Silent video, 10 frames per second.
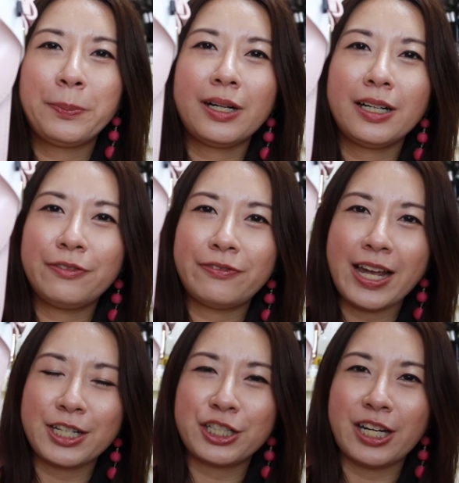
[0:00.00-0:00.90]

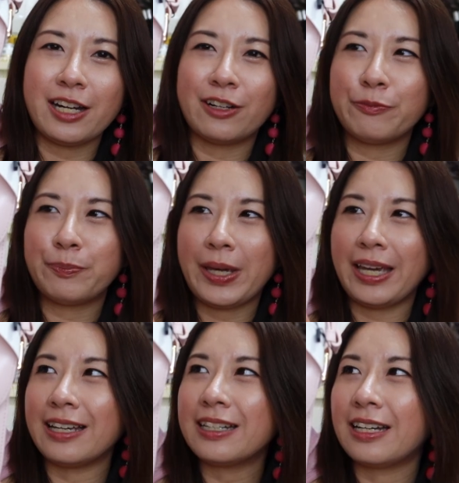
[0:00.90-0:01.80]
perfect shade of
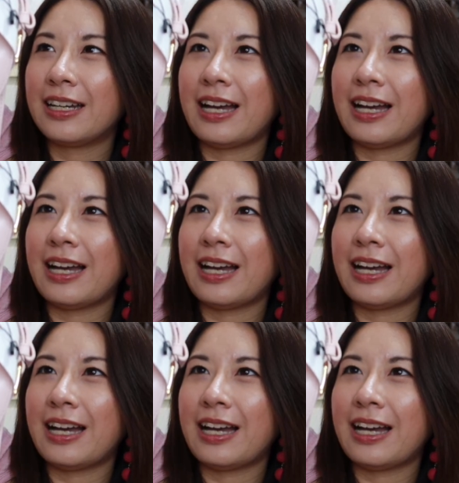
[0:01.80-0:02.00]
pink.